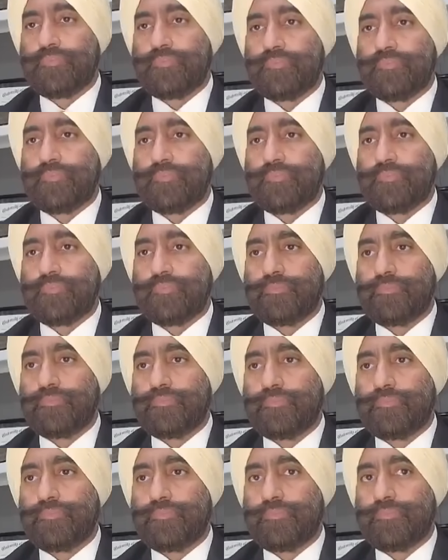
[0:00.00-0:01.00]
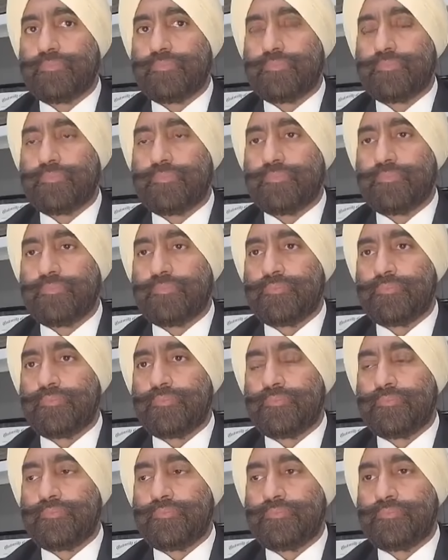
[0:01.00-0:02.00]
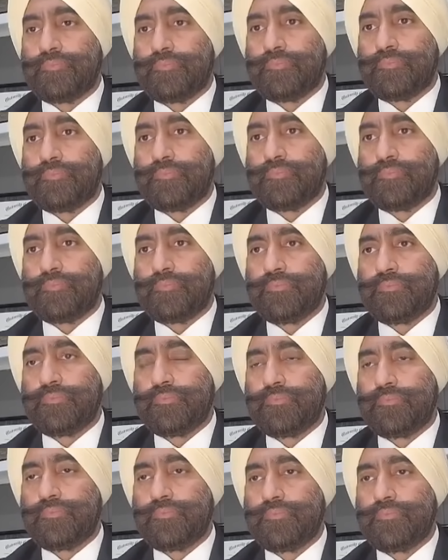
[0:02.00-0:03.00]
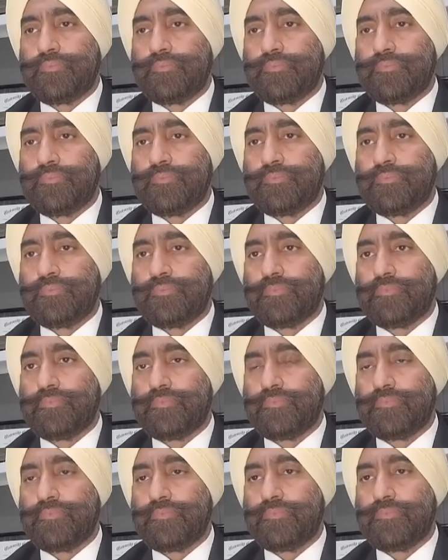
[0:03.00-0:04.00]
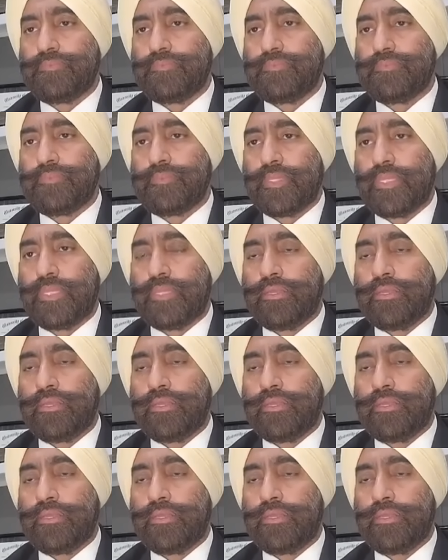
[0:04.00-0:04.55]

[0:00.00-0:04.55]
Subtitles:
(silent)